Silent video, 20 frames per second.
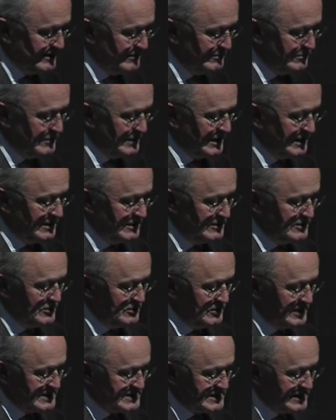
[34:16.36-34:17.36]
them in a
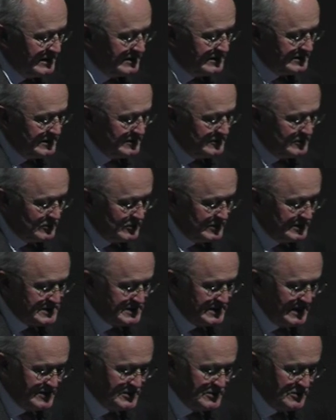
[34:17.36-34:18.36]
US Alien Tort
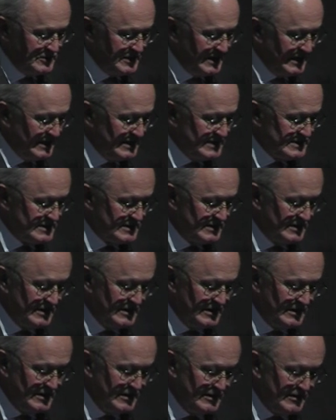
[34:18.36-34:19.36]
Statute case,
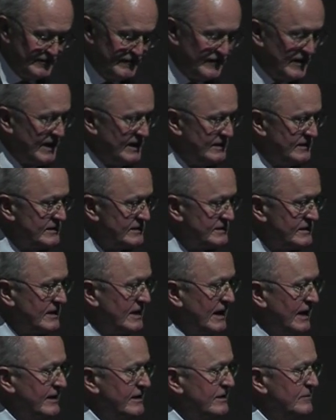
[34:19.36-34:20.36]
find that the
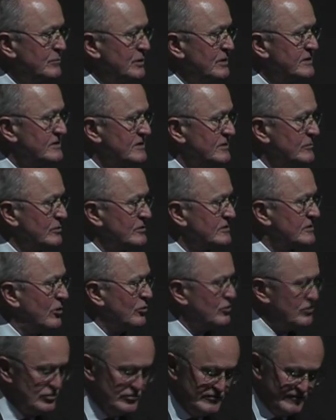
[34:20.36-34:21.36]
guiding principles
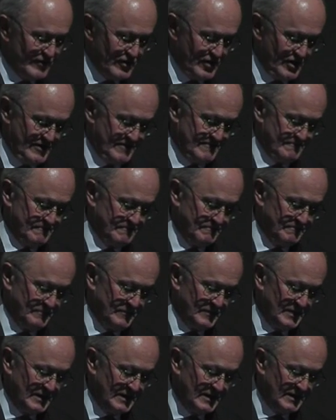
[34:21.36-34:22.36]
go too far,
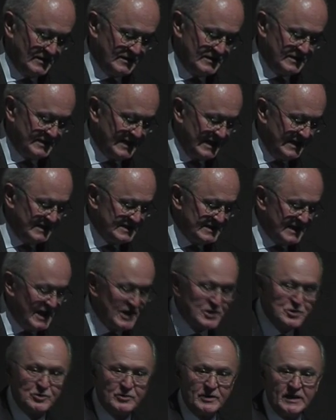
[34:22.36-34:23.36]
that they
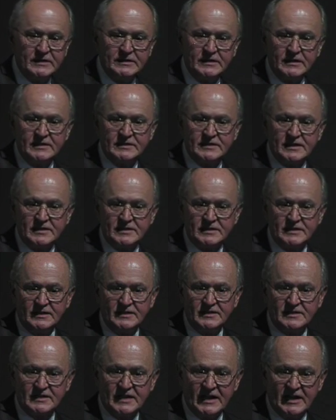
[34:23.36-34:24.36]
exaggerate
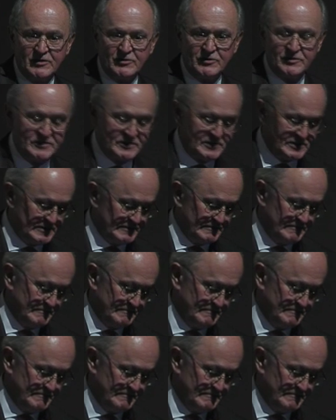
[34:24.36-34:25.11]
existing standards.